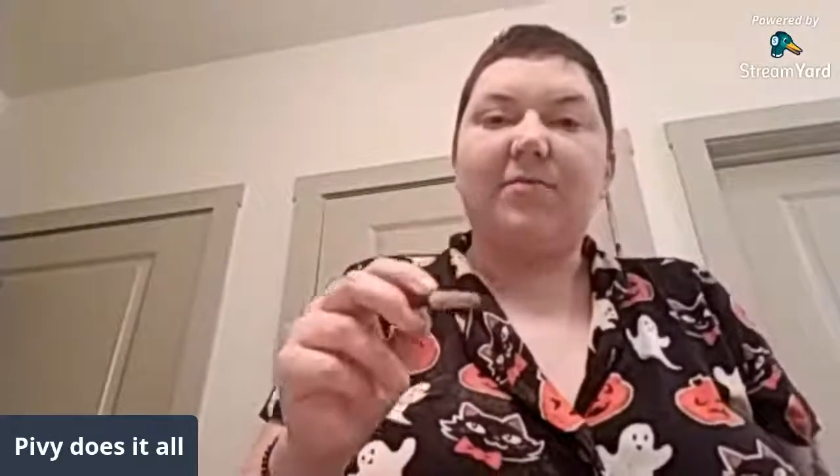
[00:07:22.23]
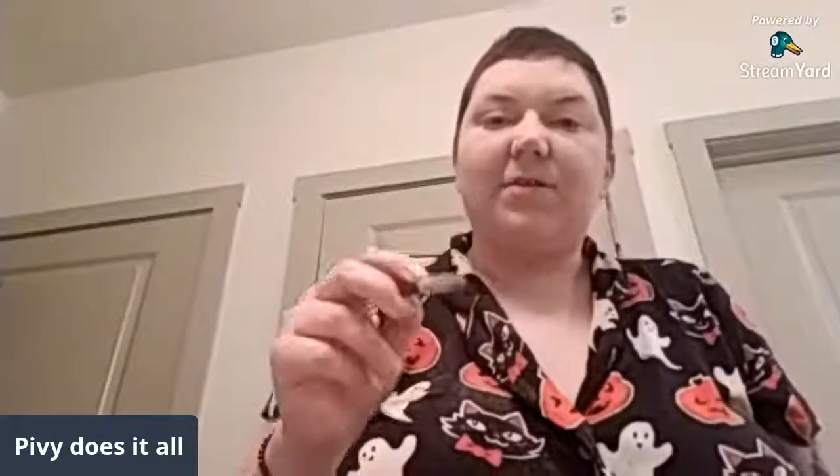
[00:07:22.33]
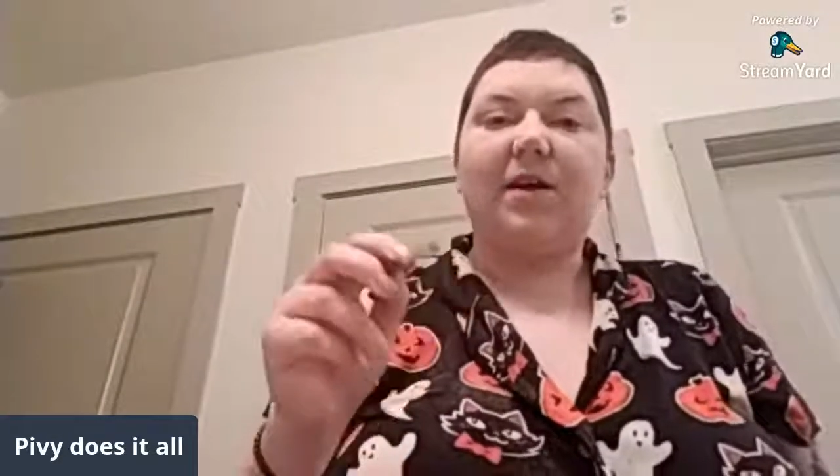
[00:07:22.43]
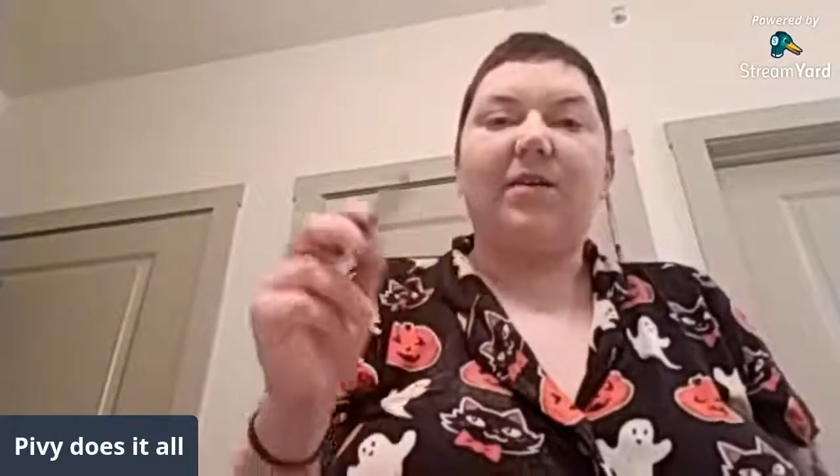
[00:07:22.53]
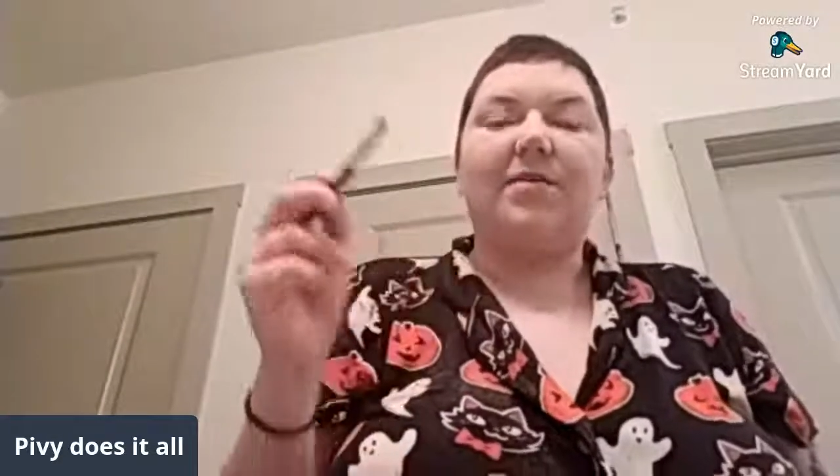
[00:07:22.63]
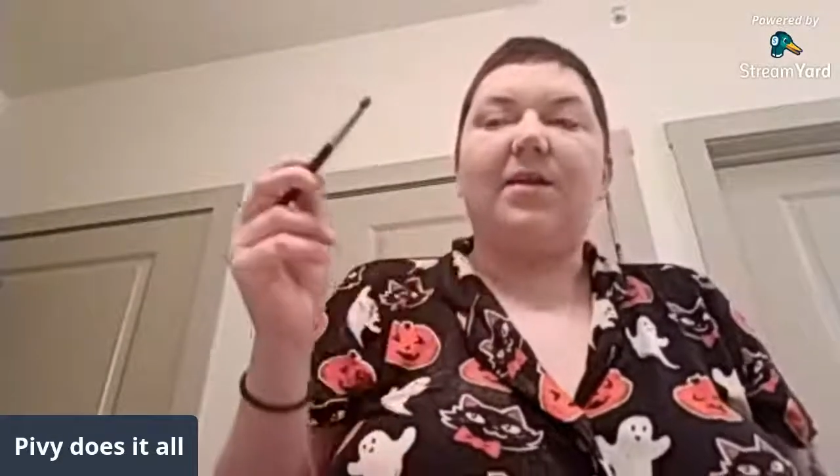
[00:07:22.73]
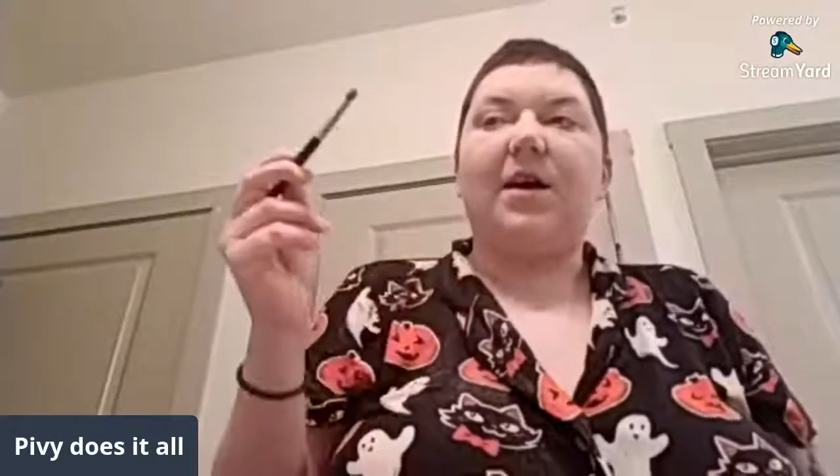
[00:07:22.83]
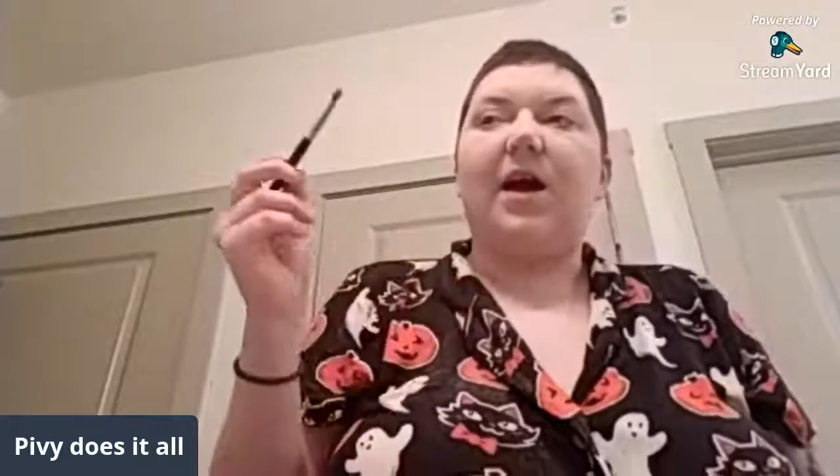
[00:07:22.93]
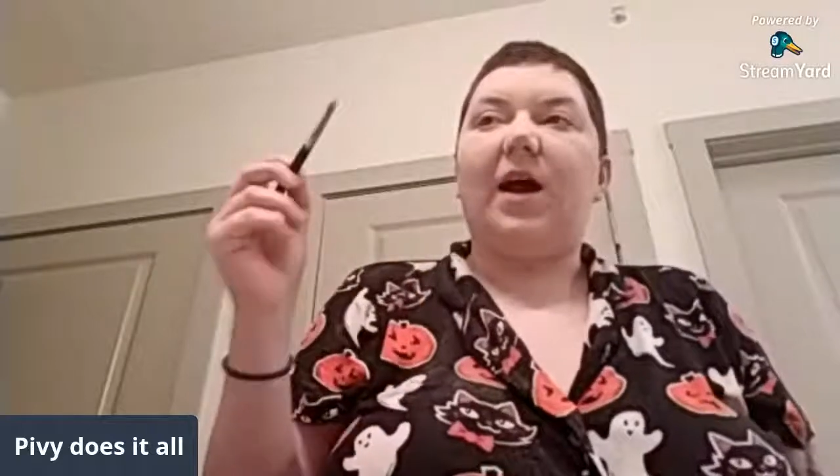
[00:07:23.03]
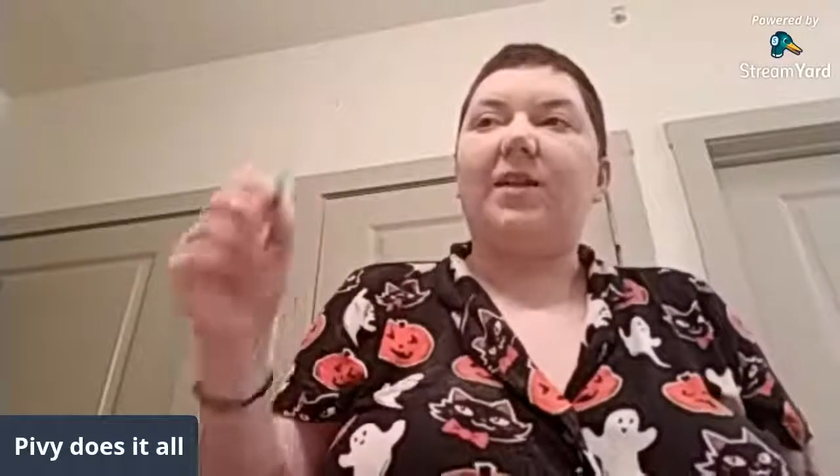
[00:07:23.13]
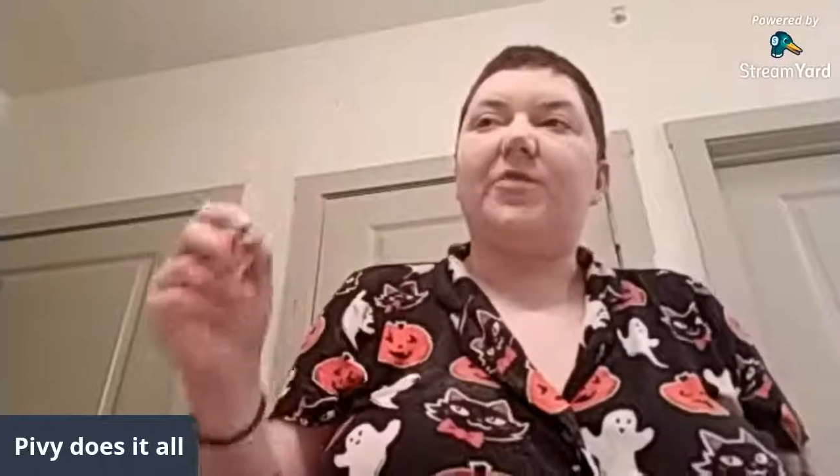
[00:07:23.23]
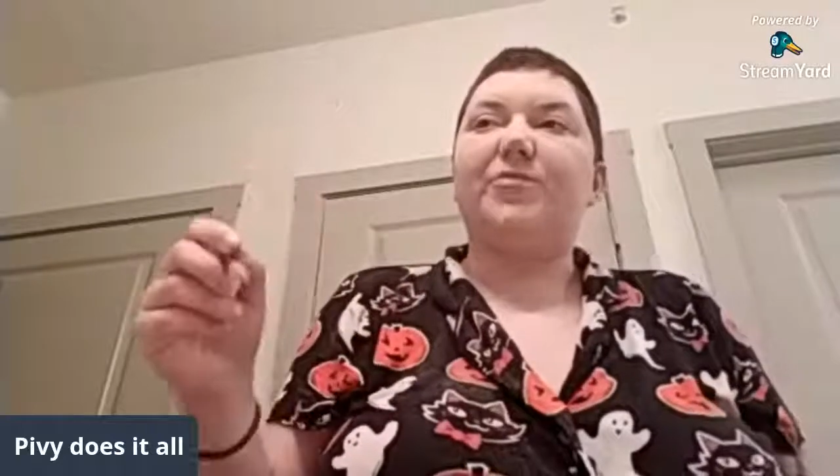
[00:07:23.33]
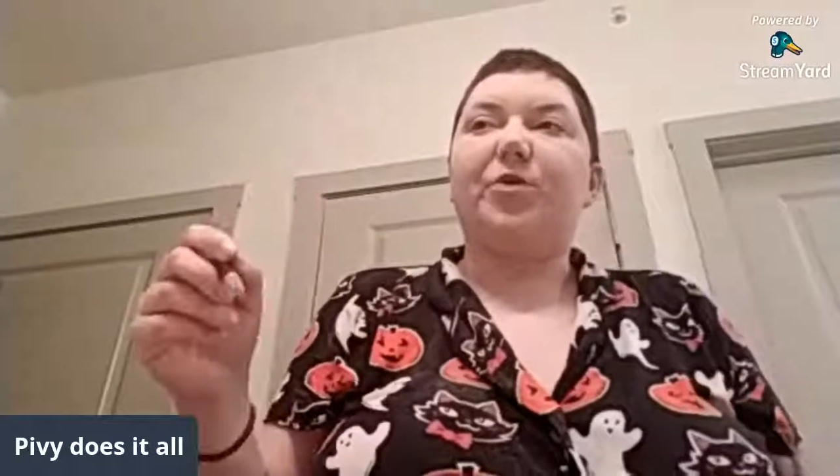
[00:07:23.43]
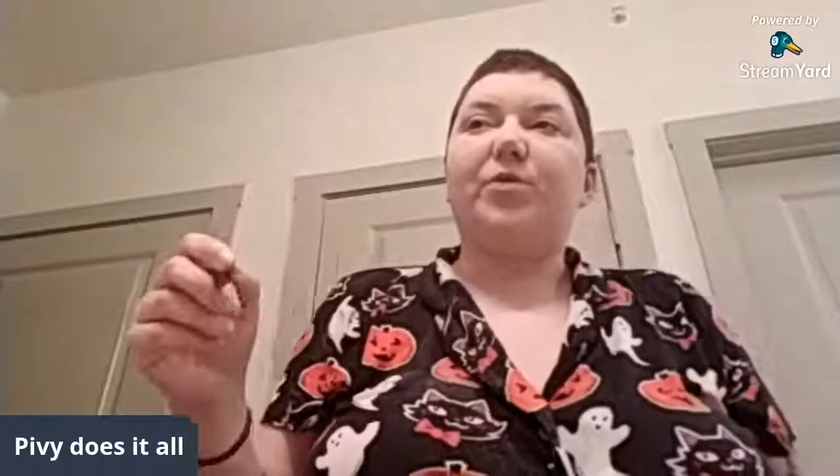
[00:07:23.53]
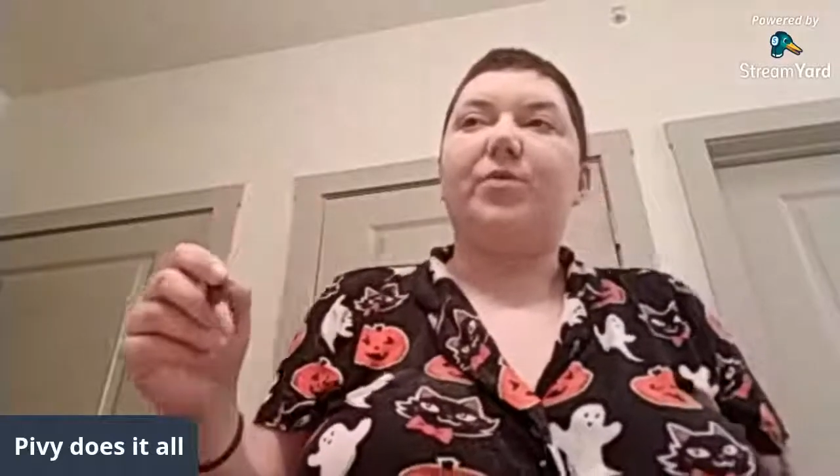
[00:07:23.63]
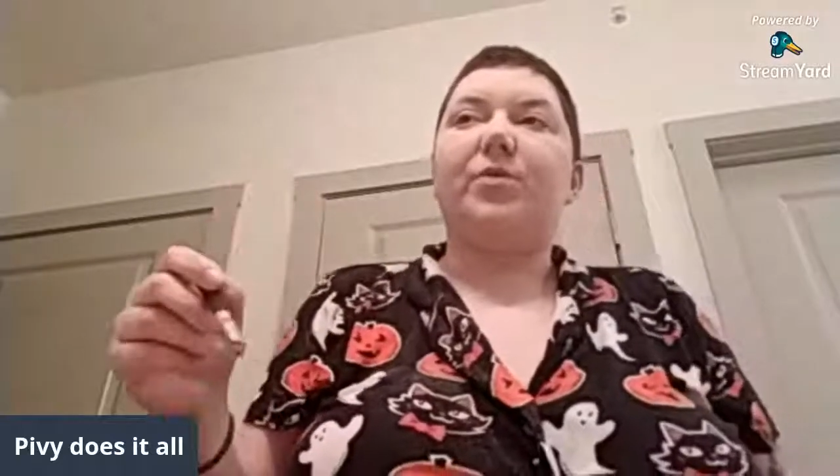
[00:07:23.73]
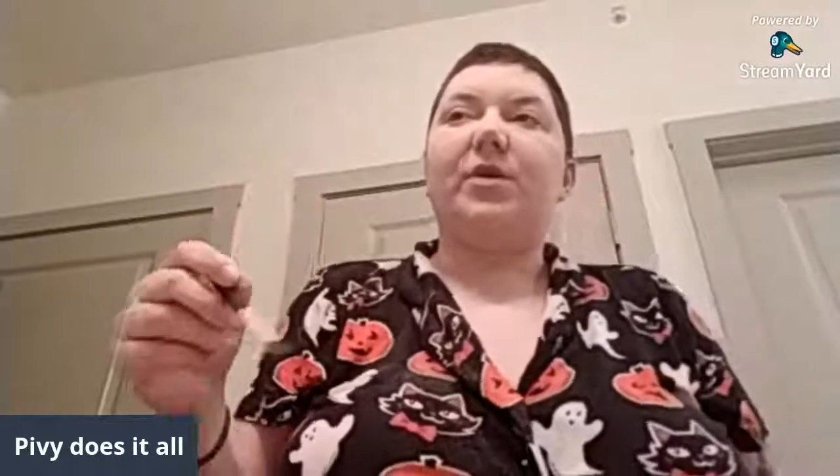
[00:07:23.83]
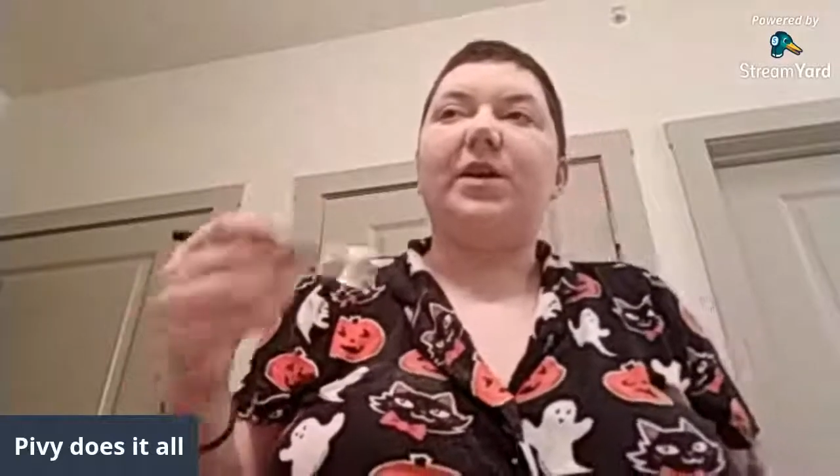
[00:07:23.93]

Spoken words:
I realized that I love purple